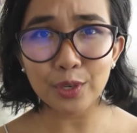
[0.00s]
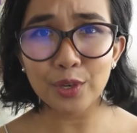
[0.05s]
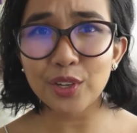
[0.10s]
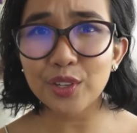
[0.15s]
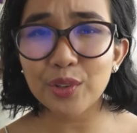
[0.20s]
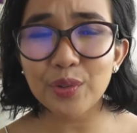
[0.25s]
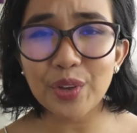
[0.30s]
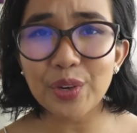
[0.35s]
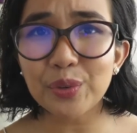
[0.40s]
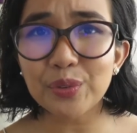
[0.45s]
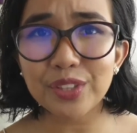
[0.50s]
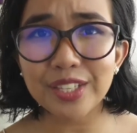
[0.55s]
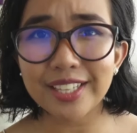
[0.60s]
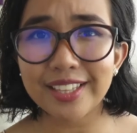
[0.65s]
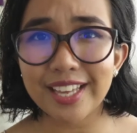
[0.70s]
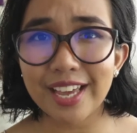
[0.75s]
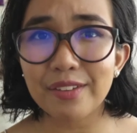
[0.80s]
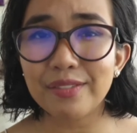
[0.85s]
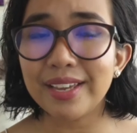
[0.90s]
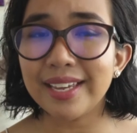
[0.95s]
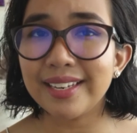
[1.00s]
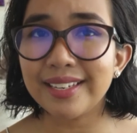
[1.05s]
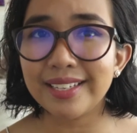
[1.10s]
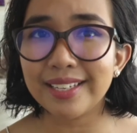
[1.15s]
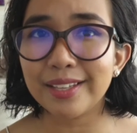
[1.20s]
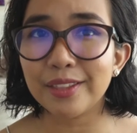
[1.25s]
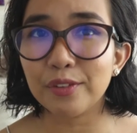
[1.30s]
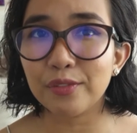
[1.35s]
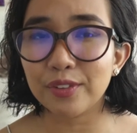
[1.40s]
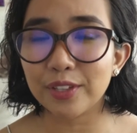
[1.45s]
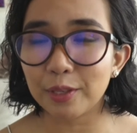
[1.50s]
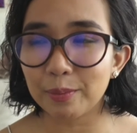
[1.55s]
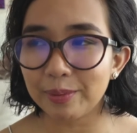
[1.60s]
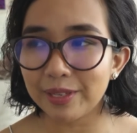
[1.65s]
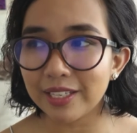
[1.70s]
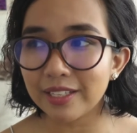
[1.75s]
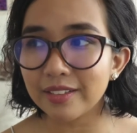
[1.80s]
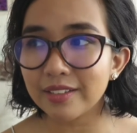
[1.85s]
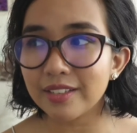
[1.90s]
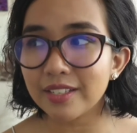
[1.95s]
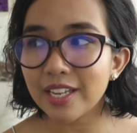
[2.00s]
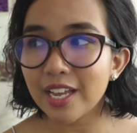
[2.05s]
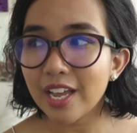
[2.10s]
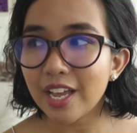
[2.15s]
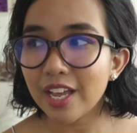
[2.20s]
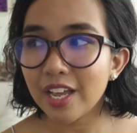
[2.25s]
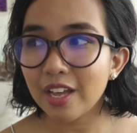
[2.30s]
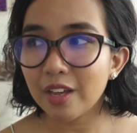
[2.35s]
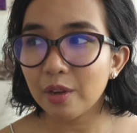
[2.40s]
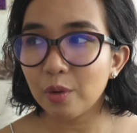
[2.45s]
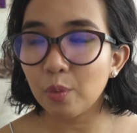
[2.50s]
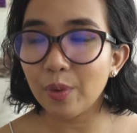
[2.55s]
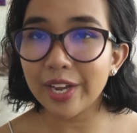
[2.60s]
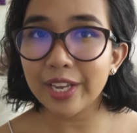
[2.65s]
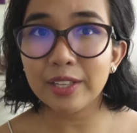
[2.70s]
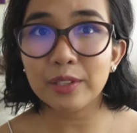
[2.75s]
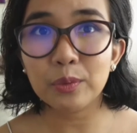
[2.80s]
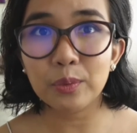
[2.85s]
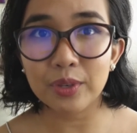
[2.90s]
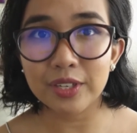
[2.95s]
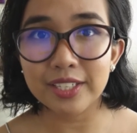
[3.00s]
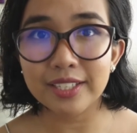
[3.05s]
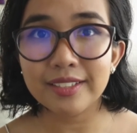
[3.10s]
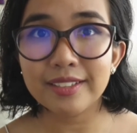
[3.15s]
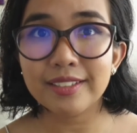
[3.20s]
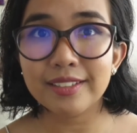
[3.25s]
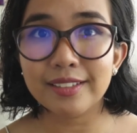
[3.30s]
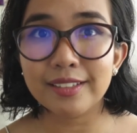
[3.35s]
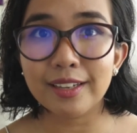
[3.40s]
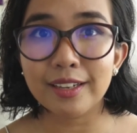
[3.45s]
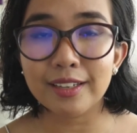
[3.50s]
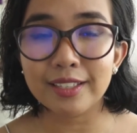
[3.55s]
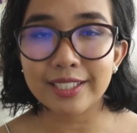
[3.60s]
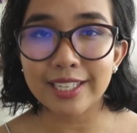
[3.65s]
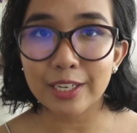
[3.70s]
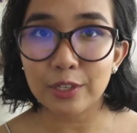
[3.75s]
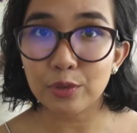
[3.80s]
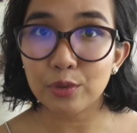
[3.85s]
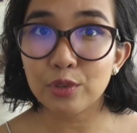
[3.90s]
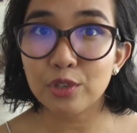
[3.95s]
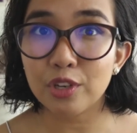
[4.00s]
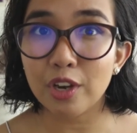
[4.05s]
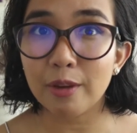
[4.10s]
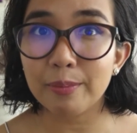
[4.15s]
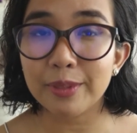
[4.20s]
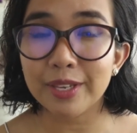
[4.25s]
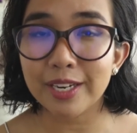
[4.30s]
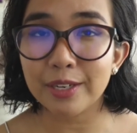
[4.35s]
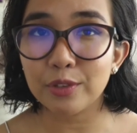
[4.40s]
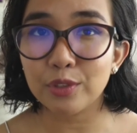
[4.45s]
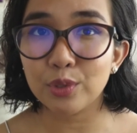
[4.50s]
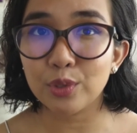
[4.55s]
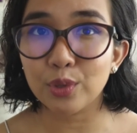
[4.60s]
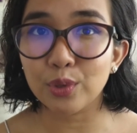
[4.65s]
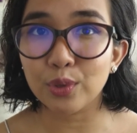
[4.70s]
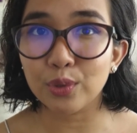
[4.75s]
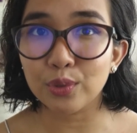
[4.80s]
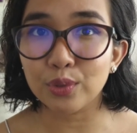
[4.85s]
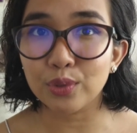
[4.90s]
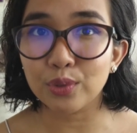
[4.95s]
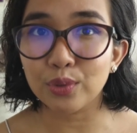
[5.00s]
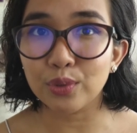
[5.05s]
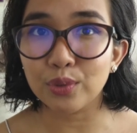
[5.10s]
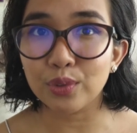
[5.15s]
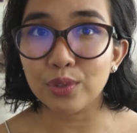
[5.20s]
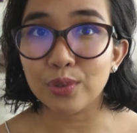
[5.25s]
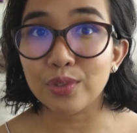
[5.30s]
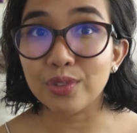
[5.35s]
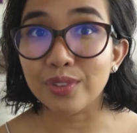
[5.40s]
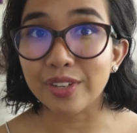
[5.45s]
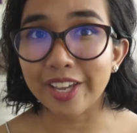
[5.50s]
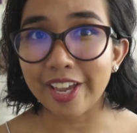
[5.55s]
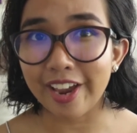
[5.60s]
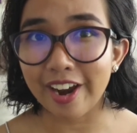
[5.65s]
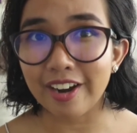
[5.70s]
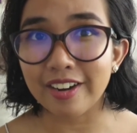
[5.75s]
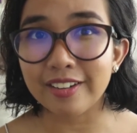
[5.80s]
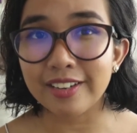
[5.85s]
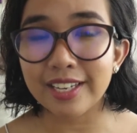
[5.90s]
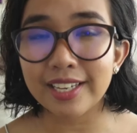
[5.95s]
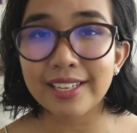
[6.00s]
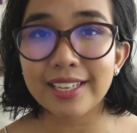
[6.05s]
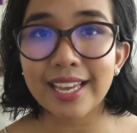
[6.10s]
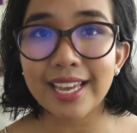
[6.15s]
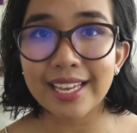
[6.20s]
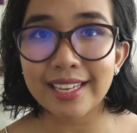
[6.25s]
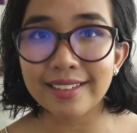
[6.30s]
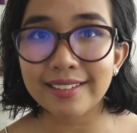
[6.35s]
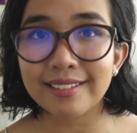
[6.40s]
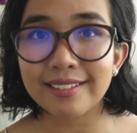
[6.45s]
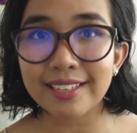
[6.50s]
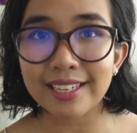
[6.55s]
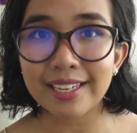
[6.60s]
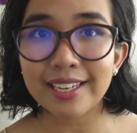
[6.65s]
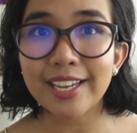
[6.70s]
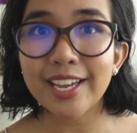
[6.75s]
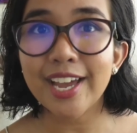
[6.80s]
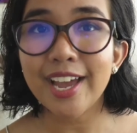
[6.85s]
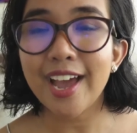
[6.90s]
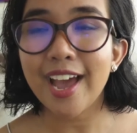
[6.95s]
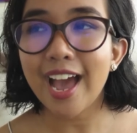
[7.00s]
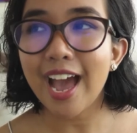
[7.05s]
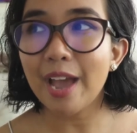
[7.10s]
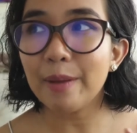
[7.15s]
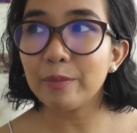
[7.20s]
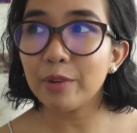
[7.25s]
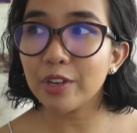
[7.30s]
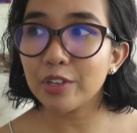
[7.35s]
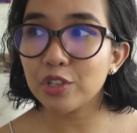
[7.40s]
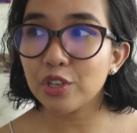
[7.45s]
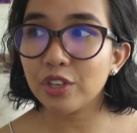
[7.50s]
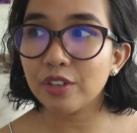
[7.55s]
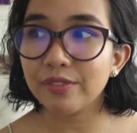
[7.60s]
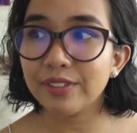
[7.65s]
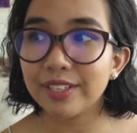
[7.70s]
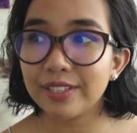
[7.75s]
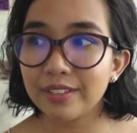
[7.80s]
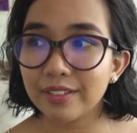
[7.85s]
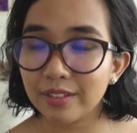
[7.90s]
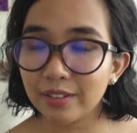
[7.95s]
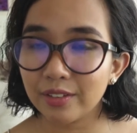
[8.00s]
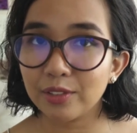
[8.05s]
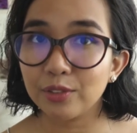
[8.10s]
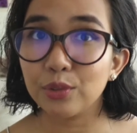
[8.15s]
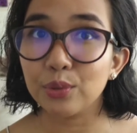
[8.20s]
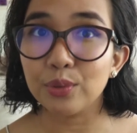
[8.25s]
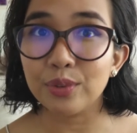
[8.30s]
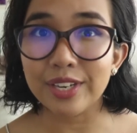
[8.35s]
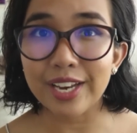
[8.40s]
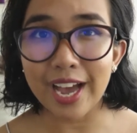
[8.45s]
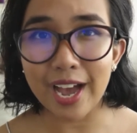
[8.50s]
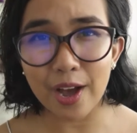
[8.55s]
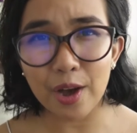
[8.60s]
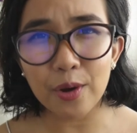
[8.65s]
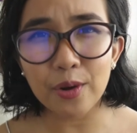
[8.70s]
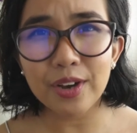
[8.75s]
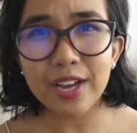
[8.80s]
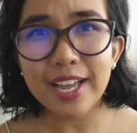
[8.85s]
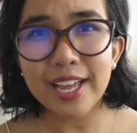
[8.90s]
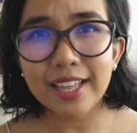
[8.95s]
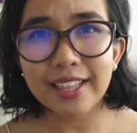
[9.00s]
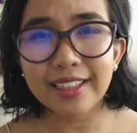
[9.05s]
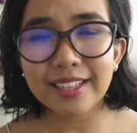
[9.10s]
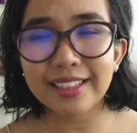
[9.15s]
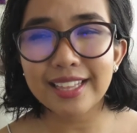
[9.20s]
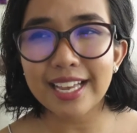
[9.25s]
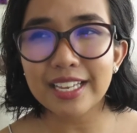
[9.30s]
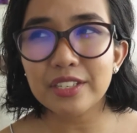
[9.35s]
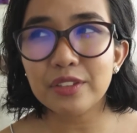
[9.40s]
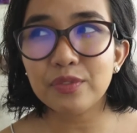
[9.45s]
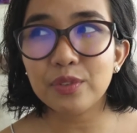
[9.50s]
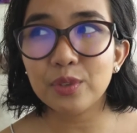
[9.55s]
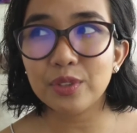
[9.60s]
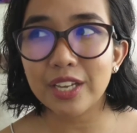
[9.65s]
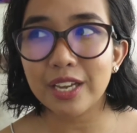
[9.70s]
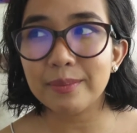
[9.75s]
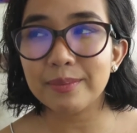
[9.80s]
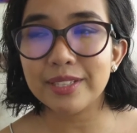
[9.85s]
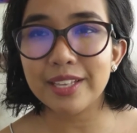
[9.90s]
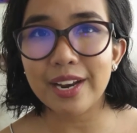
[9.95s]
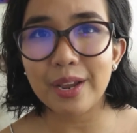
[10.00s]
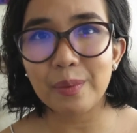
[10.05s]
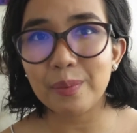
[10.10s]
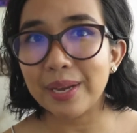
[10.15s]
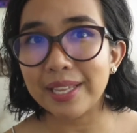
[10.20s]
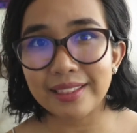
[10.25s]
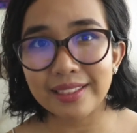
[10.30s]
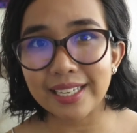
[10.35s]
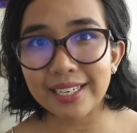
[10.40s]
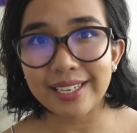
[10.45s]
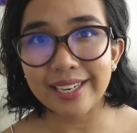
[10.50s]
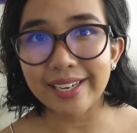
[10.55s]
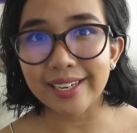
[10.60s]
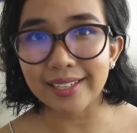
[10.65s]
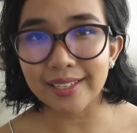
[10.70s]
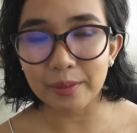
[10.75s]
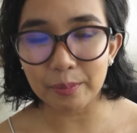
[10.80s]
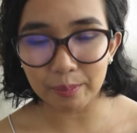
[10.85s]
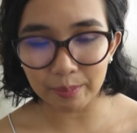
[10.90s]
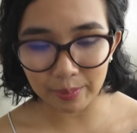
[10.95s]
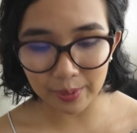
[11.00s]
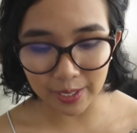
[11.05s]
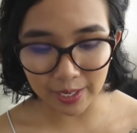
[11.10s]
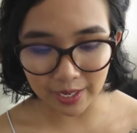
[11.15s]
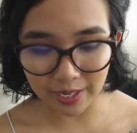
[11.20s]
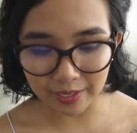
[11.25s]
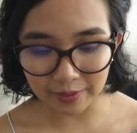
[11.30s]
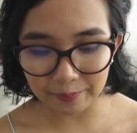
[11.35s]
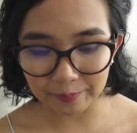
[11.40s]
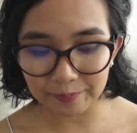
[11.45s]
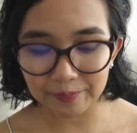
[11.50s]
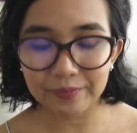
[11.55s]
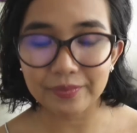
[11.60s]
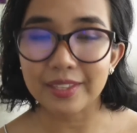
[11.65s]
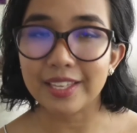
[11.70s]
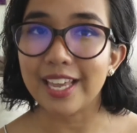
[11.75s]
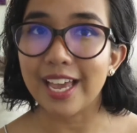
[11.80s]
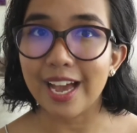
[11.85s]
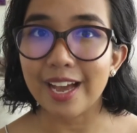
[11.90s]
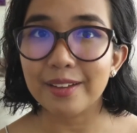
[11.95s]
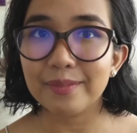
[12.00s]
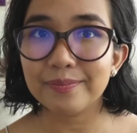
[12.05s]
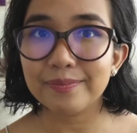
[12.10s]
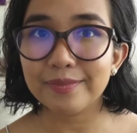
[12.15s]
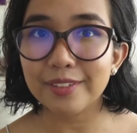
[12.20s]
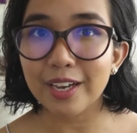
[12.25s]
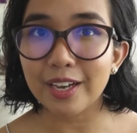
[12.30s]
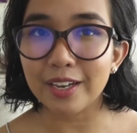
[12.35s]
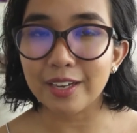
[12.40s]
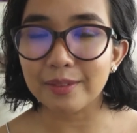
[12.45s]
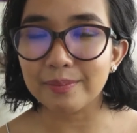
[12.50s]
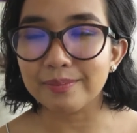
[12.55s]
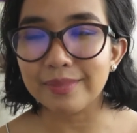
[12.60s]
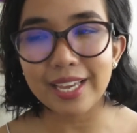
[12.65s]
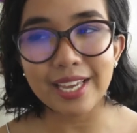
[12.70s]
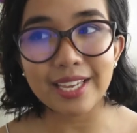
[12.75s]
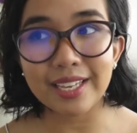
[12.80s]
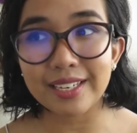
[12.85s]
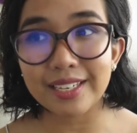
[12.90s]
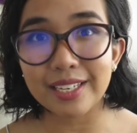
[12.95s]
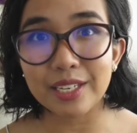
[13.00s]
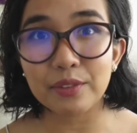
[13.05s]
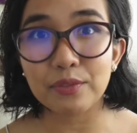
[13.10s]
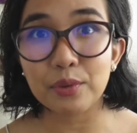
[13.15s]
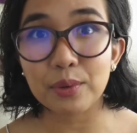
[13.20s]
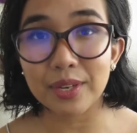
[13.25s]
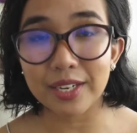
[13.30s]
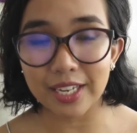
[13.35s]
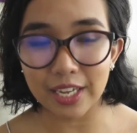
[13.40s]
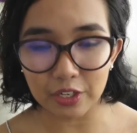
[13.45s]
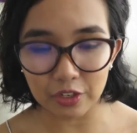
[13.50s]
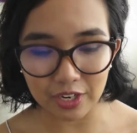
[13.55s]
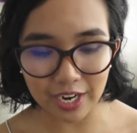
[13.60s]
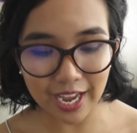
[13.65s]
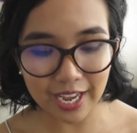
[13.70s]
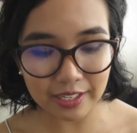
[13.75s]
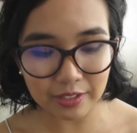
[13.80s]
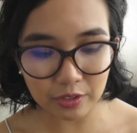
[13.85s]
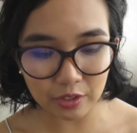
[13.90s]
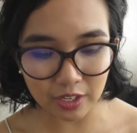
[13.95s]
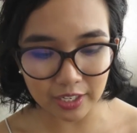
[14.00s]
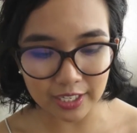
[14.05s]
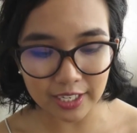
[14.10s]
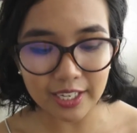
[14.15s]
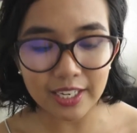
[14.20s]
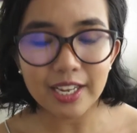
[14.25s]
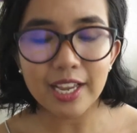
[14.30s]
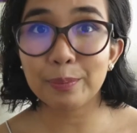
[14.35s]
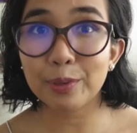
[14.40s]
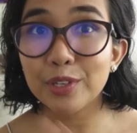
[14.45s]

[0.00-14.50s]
Although I don't think they have A and D in the Philippines. Wild Ones, the tattoo shop that I used to go to, used to carry A and D. I'm not sure if they still do now. The last few times that I went, they didn't, but yeah. Um, A and D if you can get your hands on it.